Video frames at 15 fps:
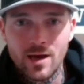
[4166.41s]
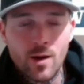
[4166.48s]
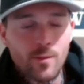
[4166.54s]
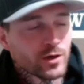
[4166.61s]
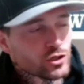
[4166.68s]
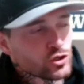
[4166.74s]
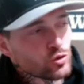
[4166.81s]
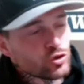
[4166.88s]
But
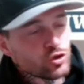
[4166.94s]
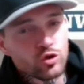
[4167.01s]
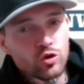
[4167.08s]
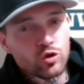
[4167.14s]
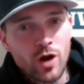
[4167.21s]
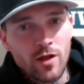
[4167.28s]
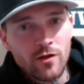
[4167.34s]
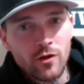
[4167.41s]
as soon as you do
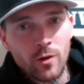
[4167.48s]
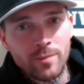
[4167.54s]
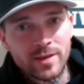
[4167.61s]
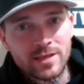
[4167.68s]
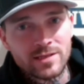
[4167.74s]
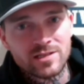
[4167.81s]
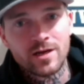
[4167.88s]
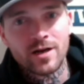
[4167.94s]
another little
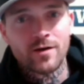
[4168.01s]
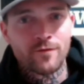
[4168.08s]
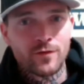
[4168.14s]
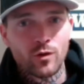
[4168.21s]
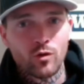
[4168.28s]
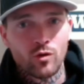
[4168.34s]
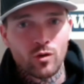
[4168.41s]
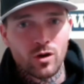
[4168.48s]
piece, you're going to
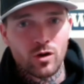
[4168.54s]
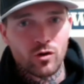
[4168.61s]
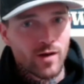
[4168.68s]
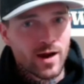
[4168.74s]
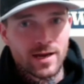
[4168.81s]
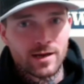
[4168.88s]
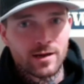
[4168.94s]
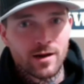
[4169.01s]
feel
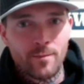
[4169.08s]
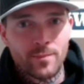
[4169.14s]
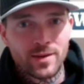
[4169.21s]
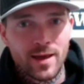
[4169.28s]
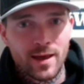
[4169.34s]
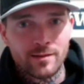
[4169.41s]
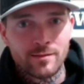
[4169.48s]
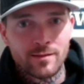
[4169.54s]
great and up
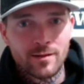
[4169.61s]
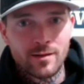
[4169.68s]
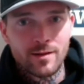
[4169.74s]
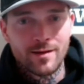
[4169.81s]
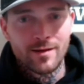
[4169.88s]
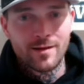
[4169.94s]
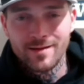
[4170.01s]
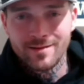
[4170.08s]
again.
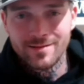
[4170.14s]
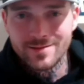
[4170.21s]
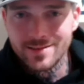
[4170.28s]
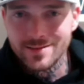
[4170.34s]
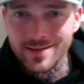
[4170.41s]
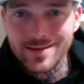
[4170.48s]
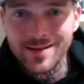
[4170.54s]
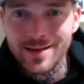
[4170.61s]
It's
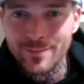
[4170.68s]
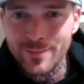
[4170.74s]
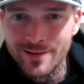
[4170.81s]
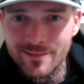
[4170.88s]
the demon.